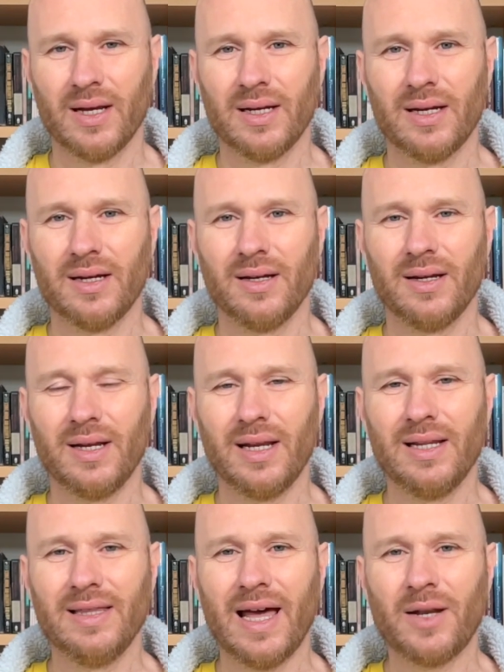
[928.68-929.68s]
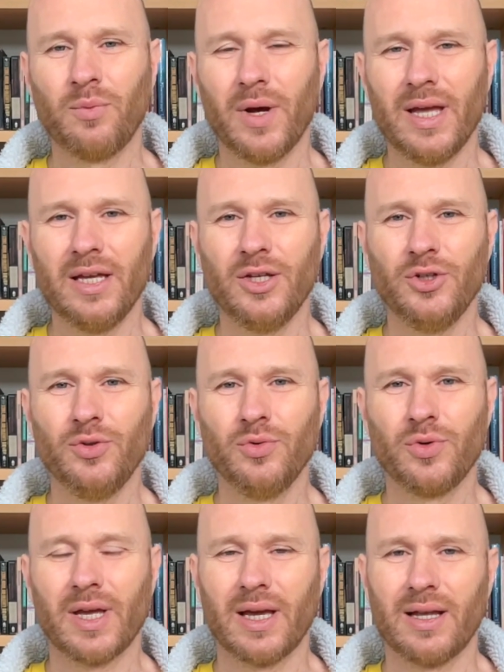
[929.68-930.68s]
In that way, you
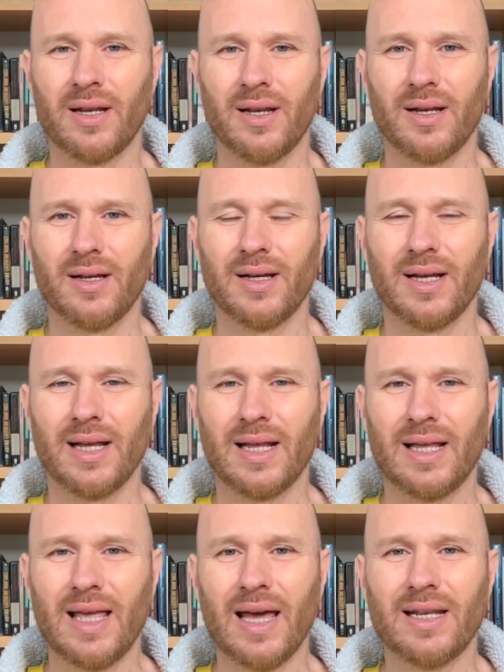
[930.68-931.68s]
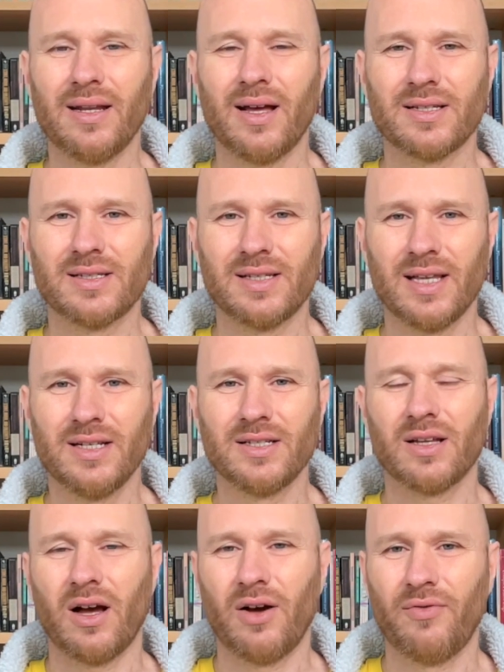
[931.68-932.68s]
can get a sense
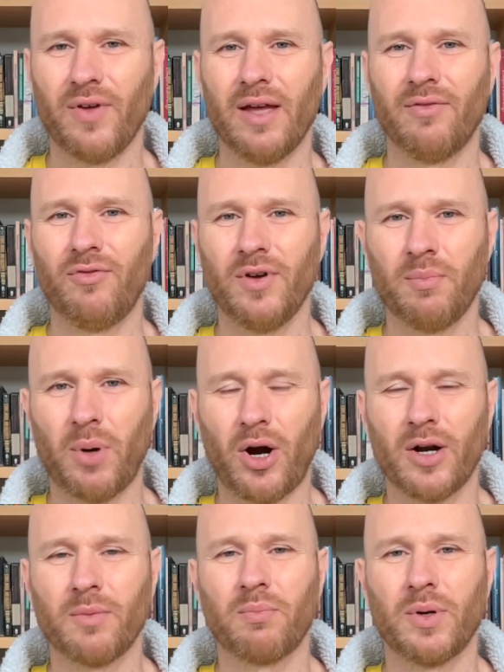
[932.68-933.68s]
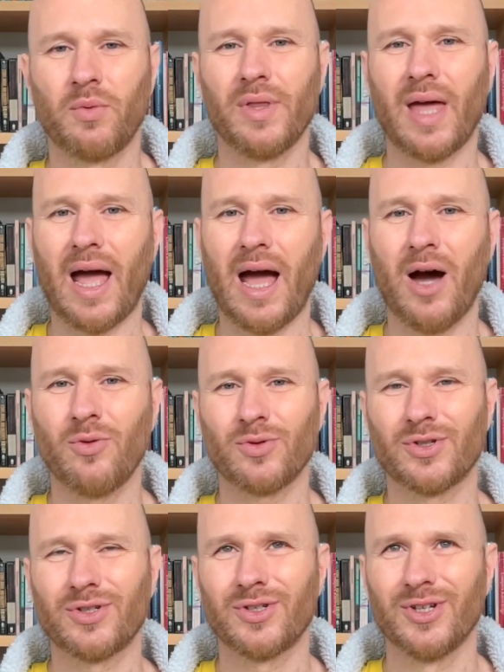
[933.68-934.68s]
of every part, but
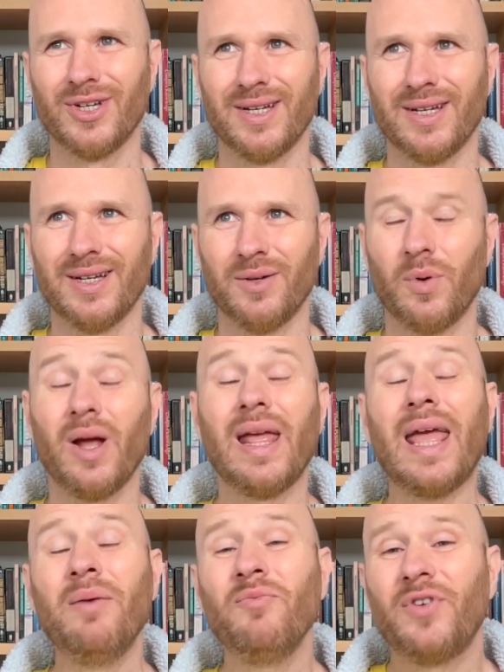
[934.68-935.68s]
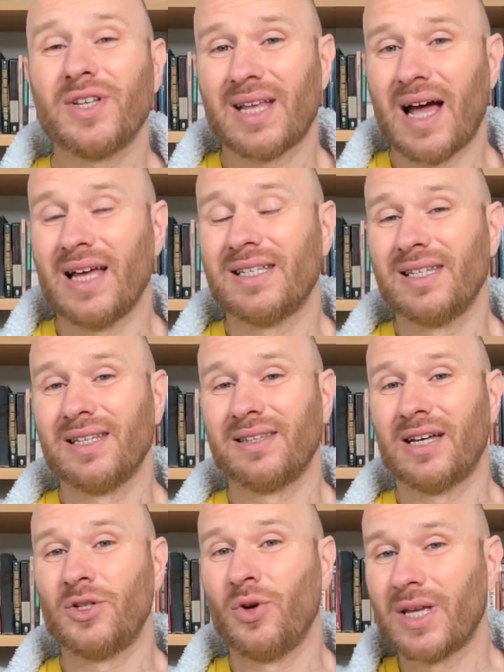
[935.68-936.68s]
without emphasizing
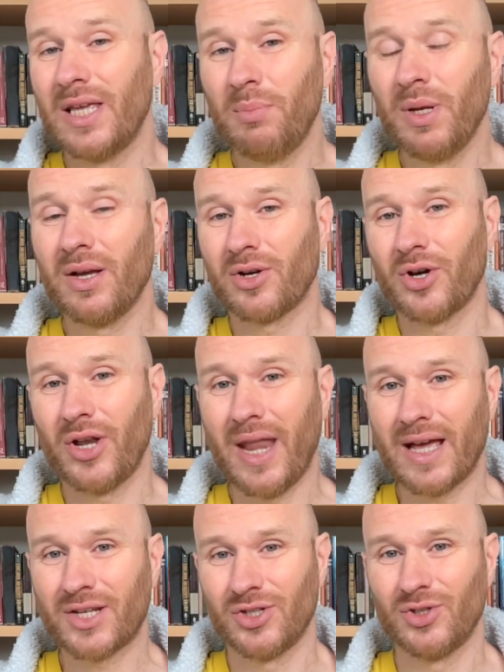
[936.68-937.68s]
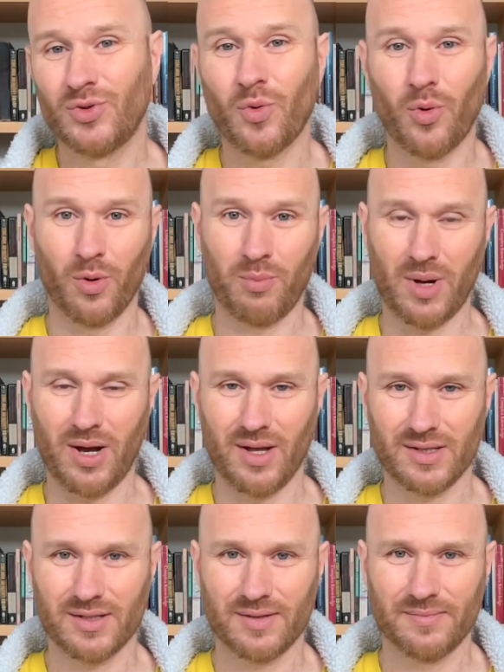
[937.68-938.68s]
that you're keeping a connection to all
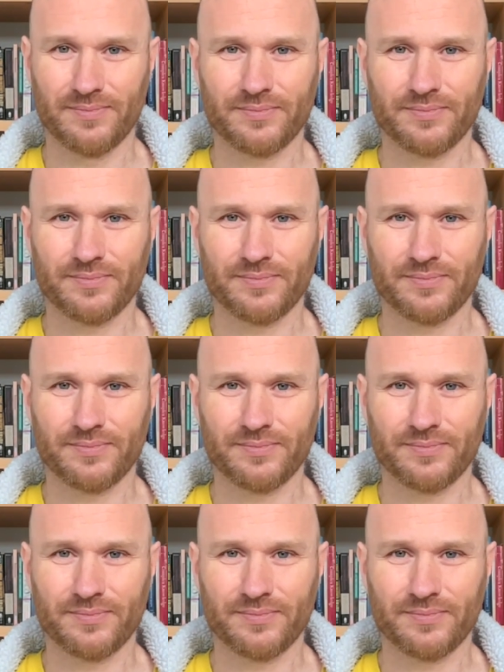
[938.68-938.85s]
parts.